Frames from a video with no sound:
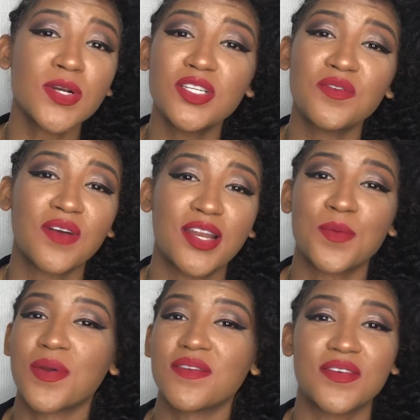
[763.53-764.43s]
once you find your
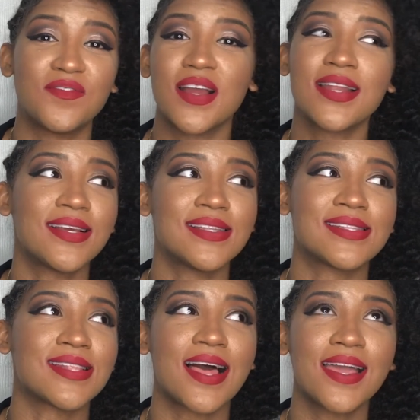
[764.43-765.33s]
perfect red,
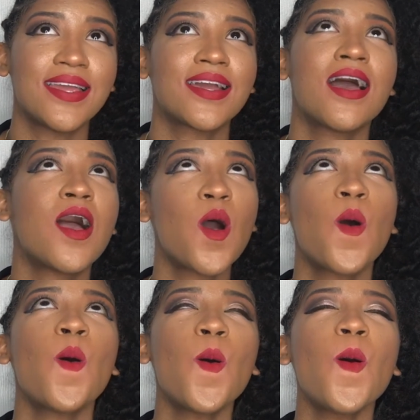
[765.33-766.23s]
it's like,
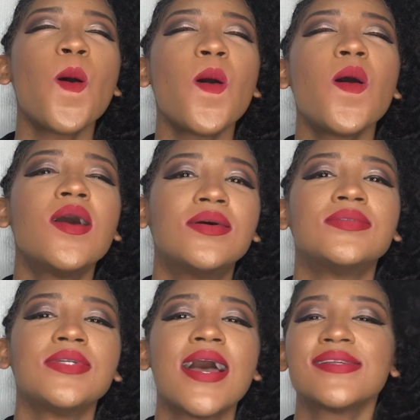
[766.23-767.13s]
oh
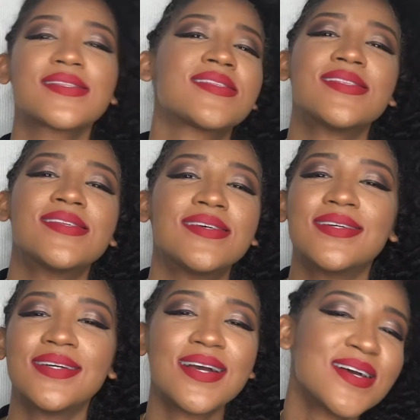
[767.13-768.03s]
yes,
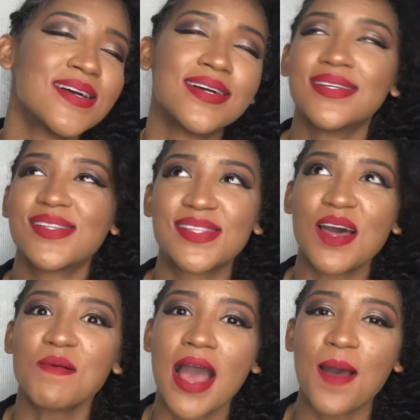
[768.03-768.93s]

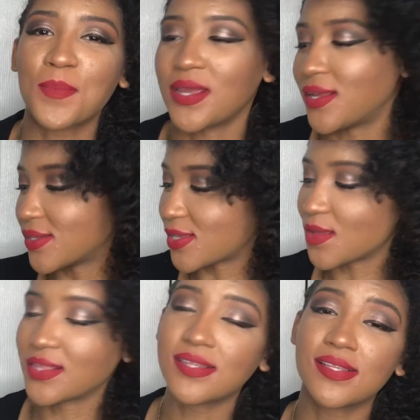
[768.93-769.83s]
so happy. So
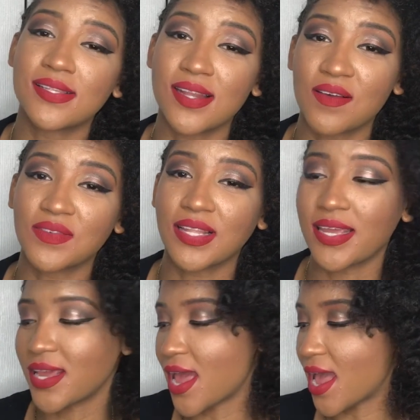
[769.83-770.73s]
this is
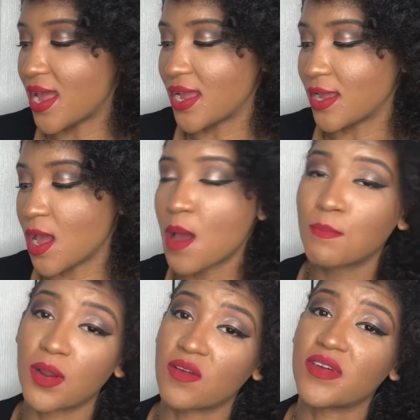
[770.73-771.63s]
definitely a
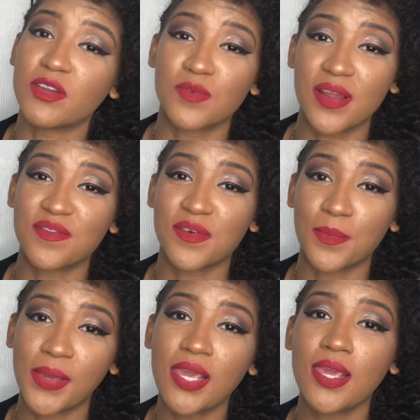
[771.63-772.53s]
perfect red for
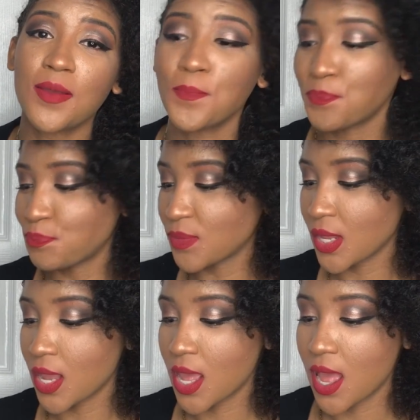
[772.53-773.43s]
me.
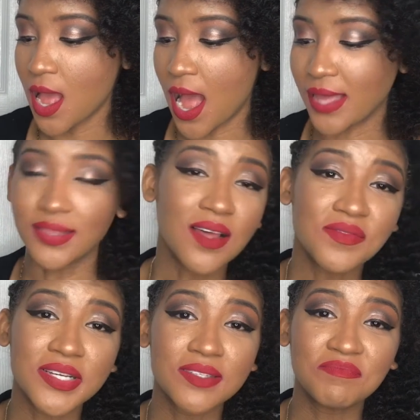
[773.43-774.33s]
I love
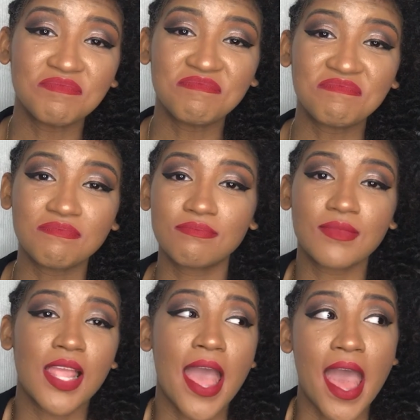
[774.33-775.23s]
it.
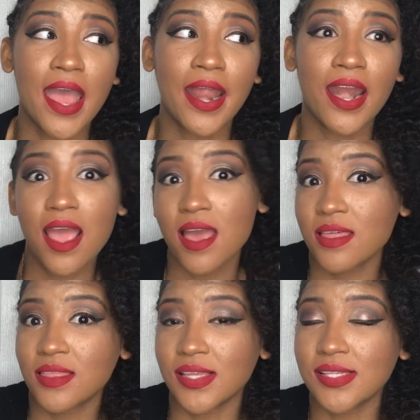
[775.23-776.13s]
And
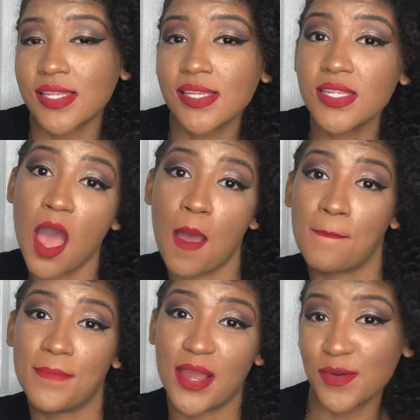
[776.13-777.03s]
this is
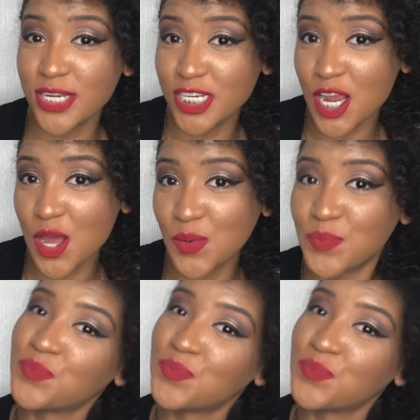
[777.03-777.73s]
Mary Jo.